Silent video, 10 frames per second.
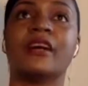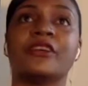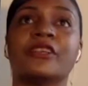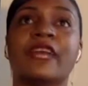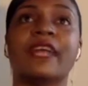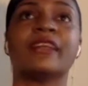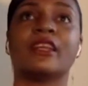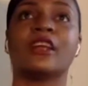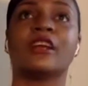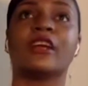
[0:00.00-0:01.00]
I had to
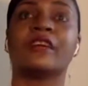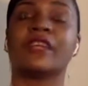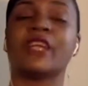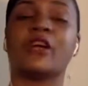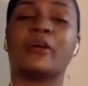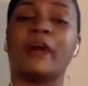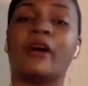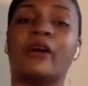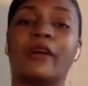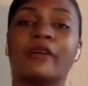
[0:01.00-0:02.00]
learn everything on my own.